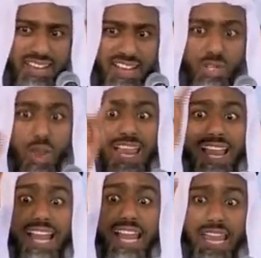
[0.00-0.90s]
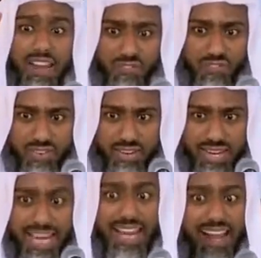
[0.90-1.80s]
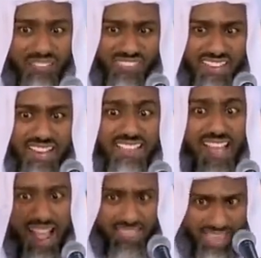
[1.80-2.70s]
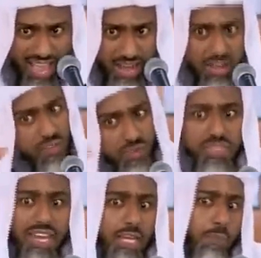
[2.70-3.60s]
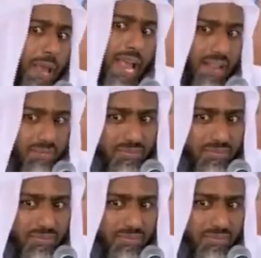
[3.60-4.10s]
So he left the adhan for the Eid prayer.